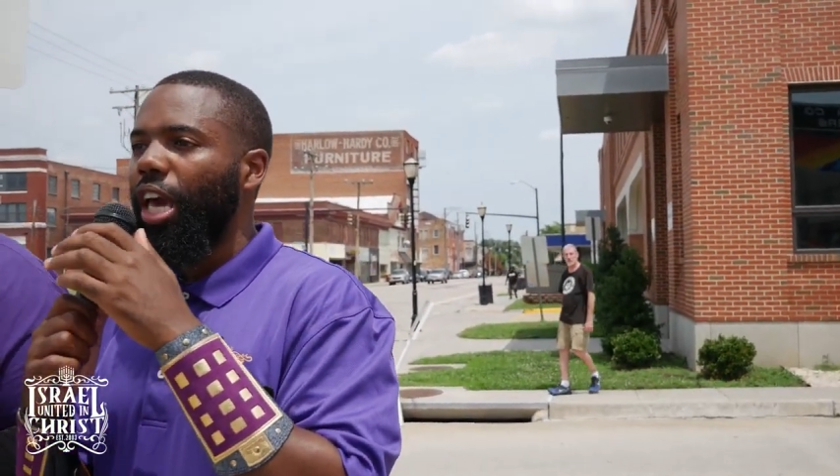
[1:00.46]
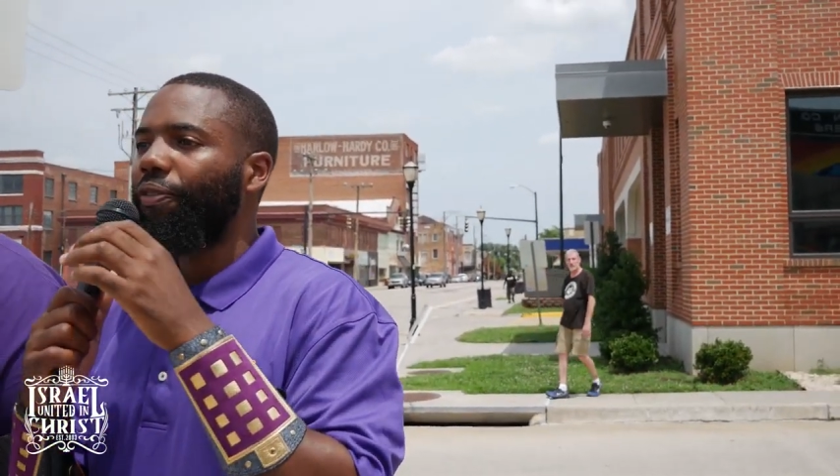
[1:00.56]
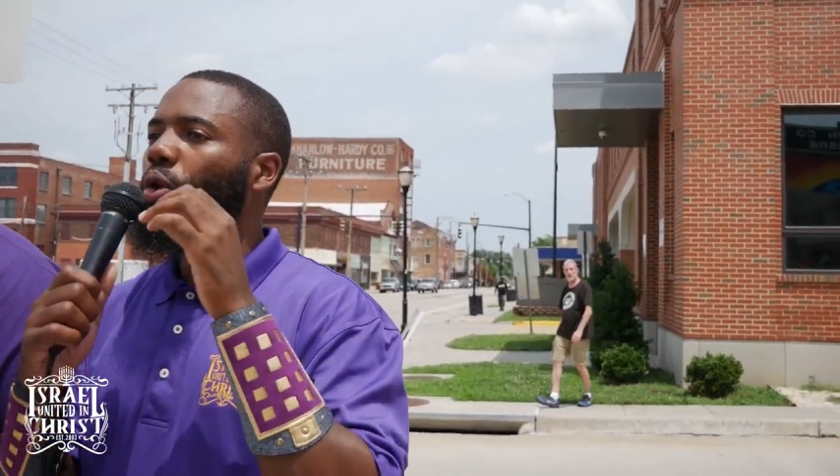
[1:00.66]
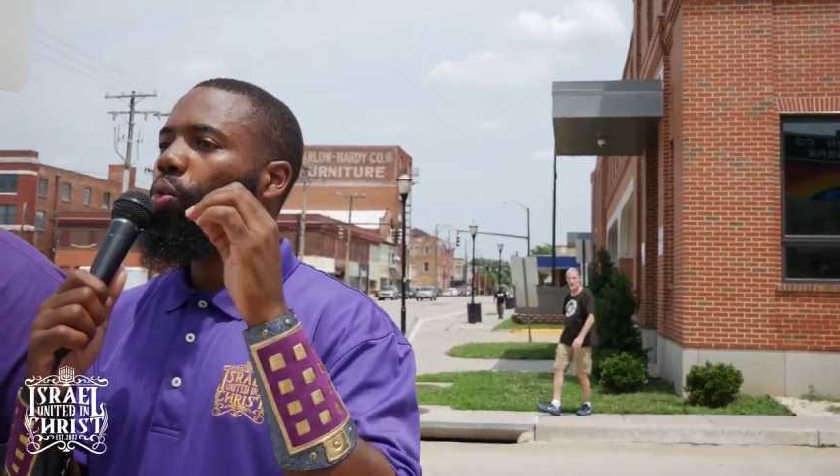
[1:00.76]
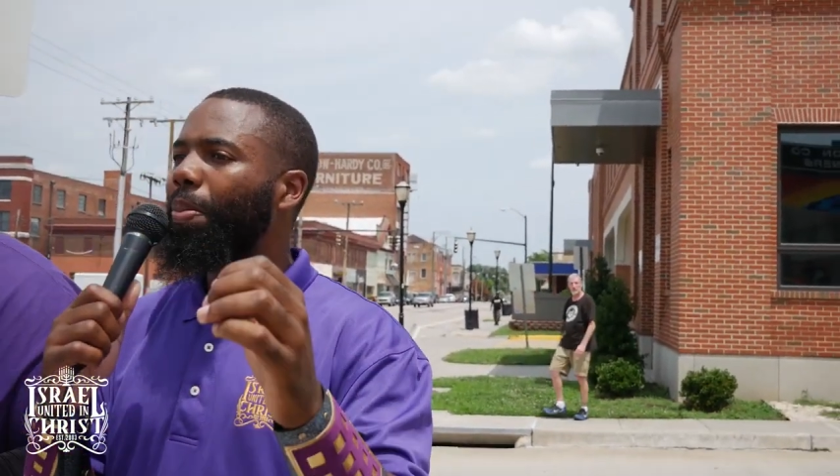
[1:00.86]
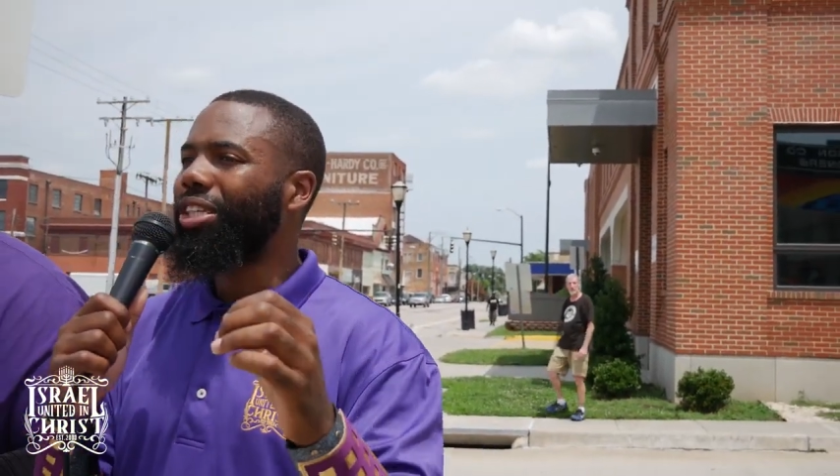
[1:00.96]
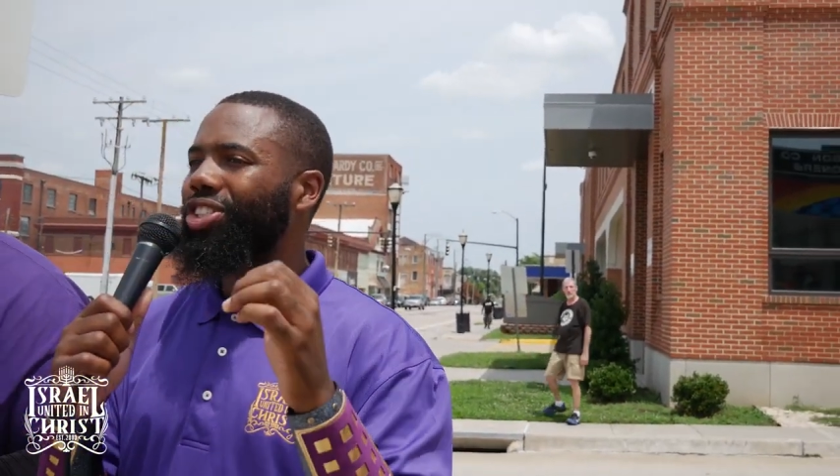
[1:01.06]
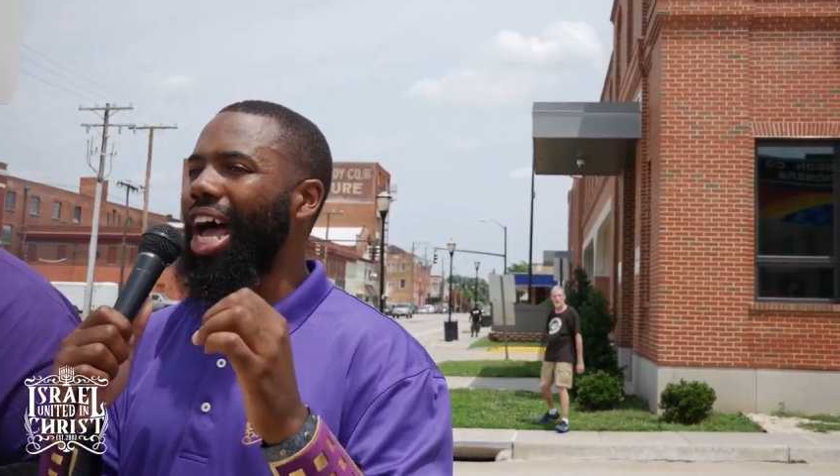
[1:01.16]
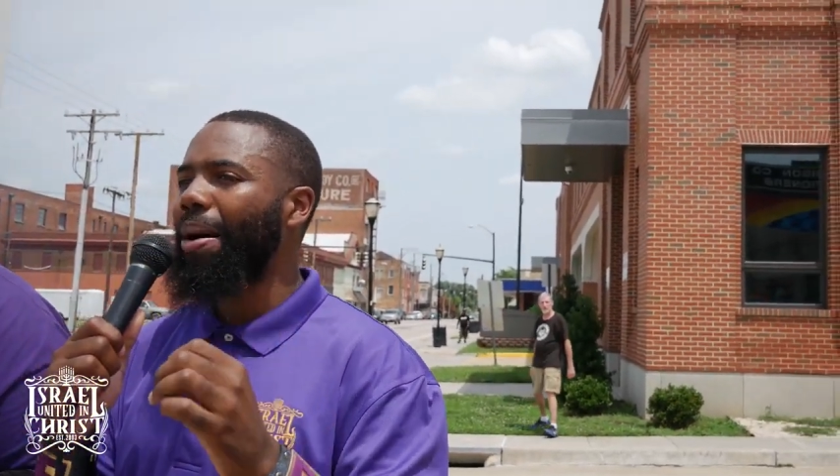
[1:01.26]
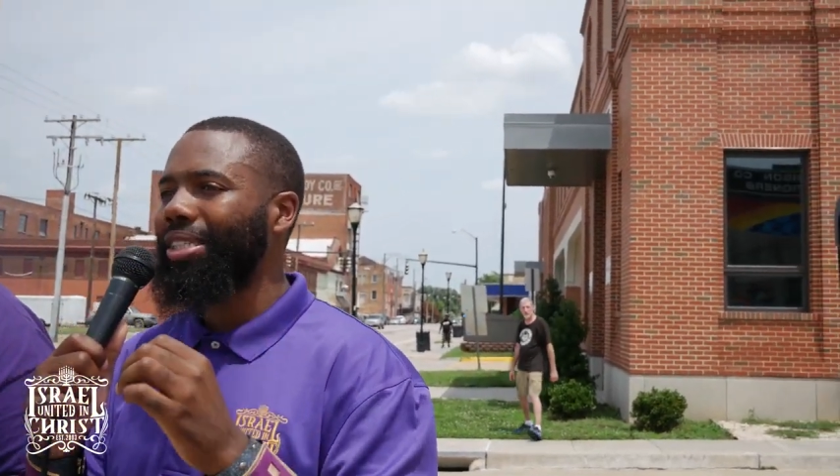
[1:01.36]
If the woman's
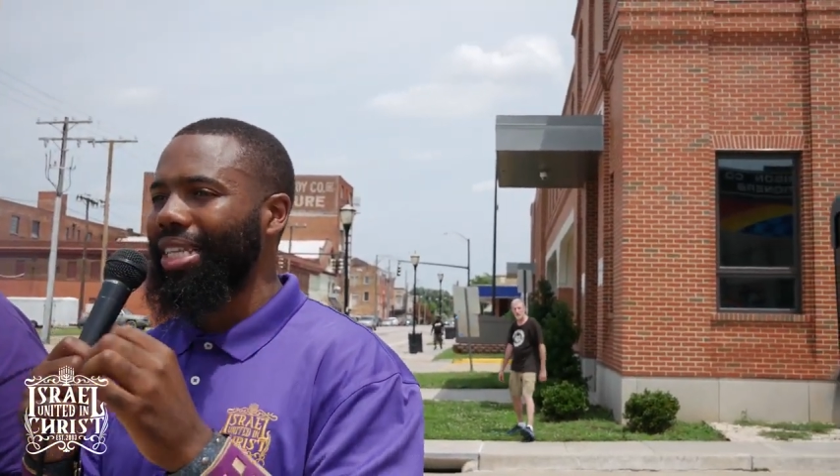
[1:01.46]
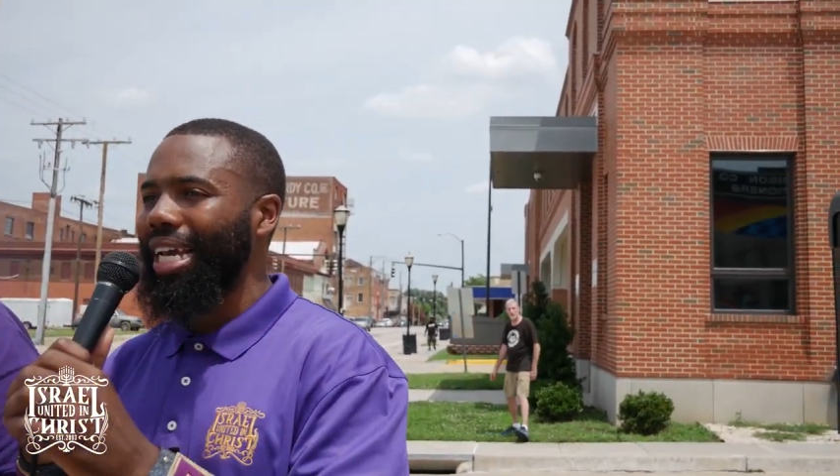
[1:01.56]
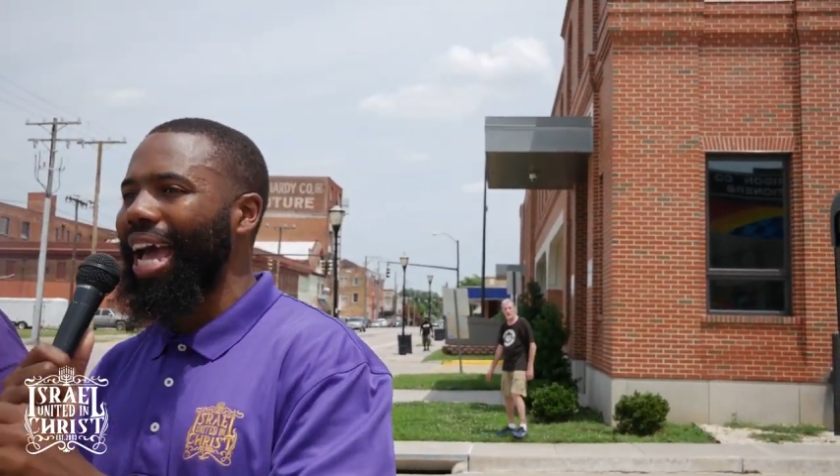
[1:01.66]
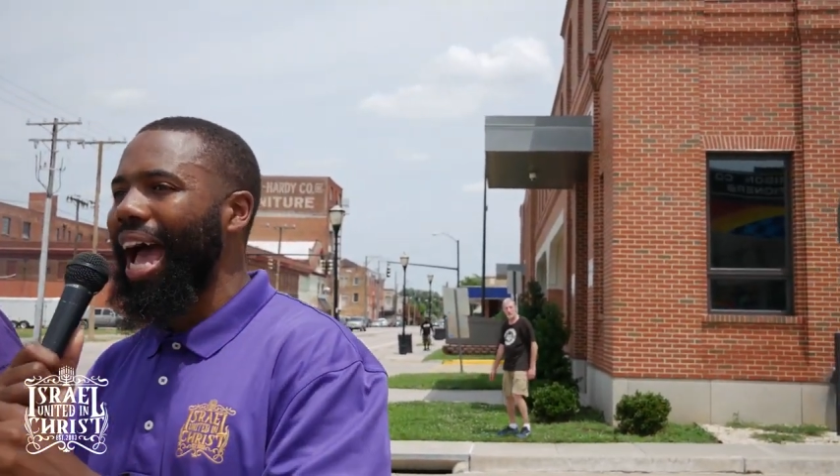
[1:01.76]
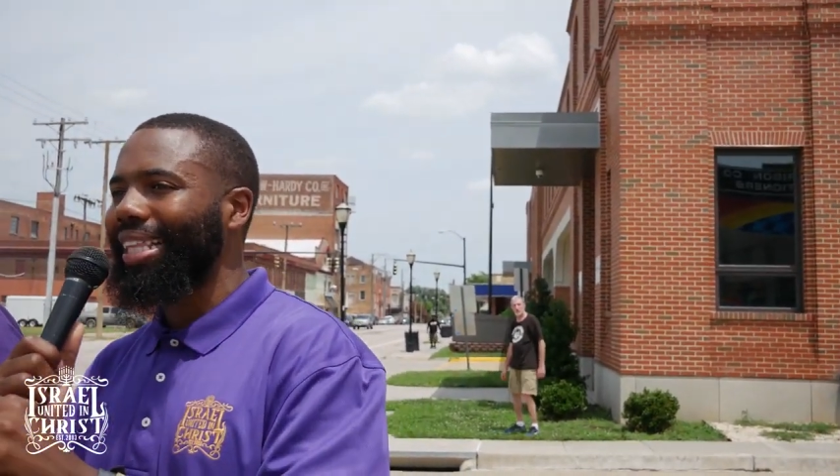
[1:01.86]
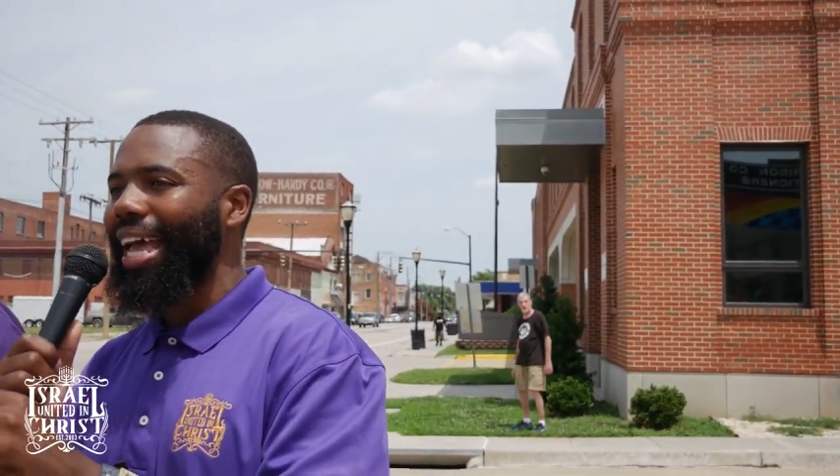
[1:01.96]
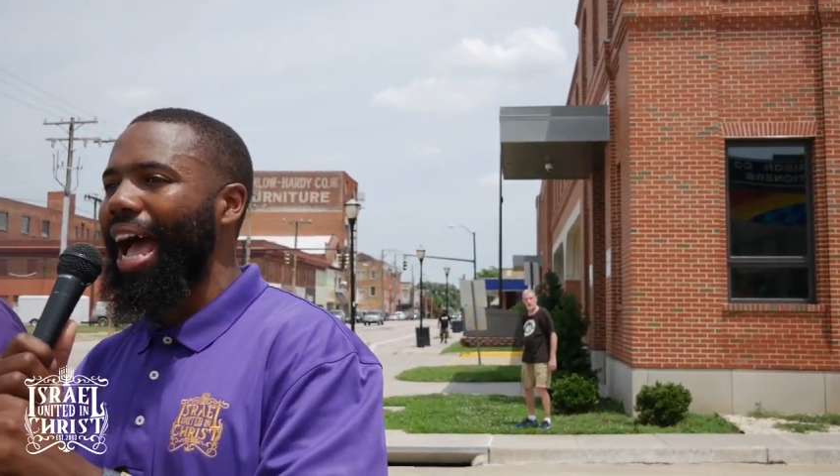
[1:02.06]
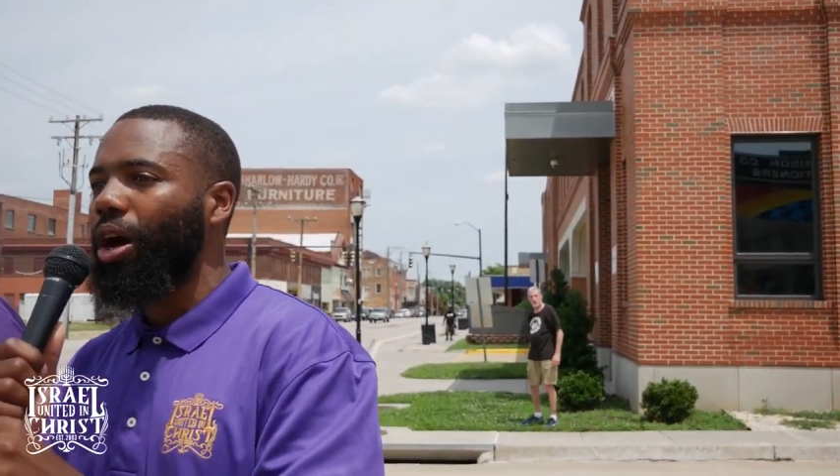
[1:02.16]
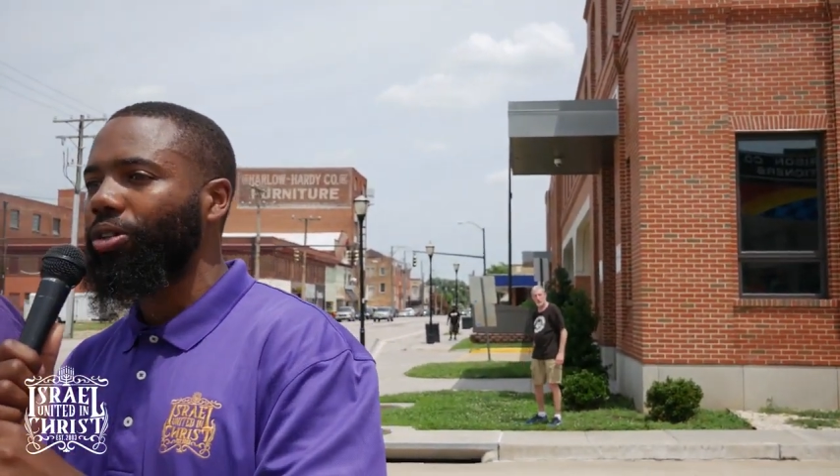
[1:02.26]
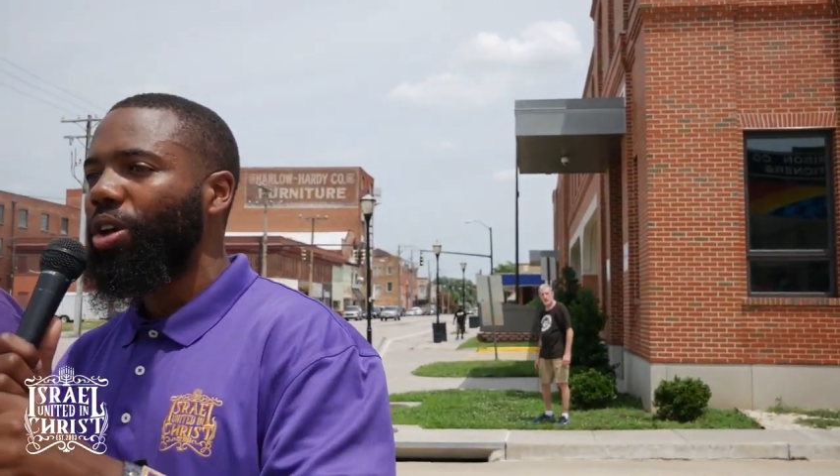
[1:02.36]
job is to guide the
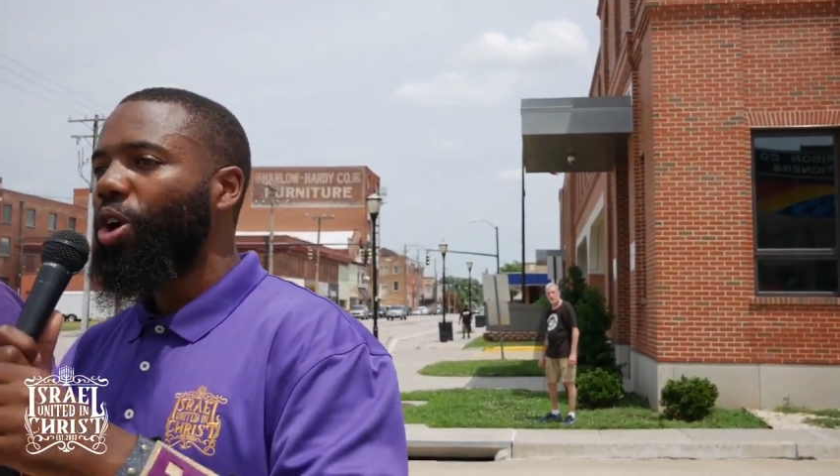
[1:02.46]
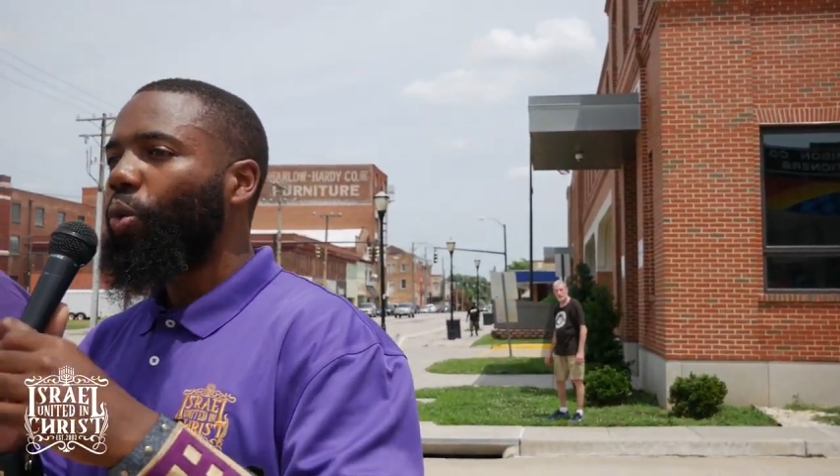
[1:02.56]
house,